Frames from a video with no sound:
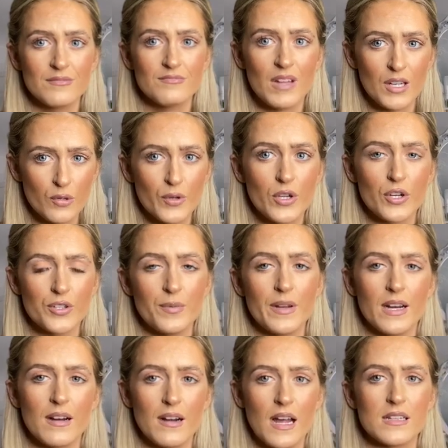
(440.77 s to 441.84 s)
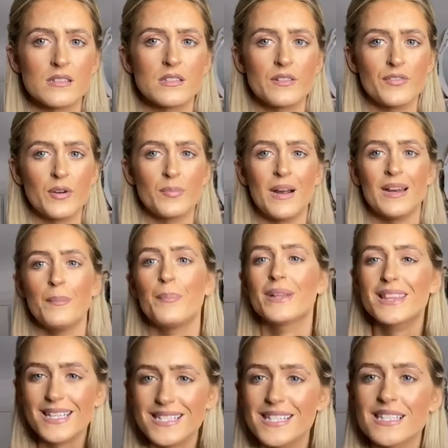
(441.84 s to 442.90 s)
I know you're allowed to wear glasses if you're a pilot, but
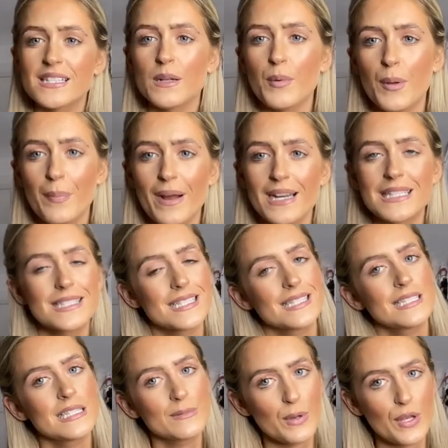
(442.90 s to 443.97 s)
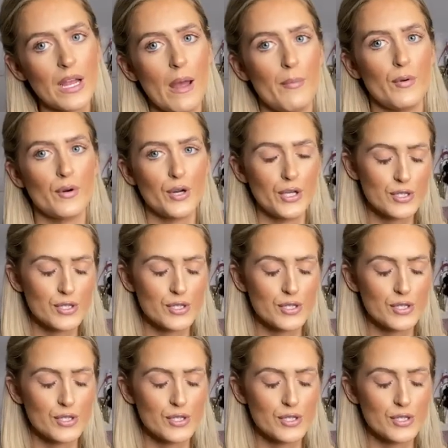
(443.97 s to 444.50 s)
this isn't about pilots, this is about cabin crew.